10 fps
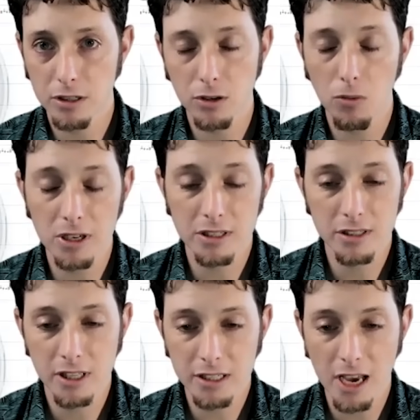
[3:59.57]
So once
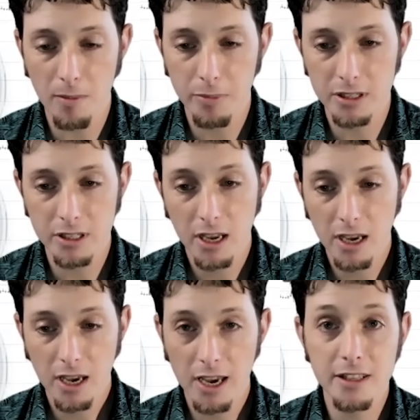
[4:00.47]
this happens,
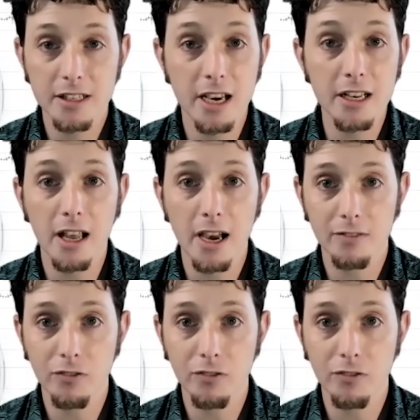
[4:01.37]
and the deadline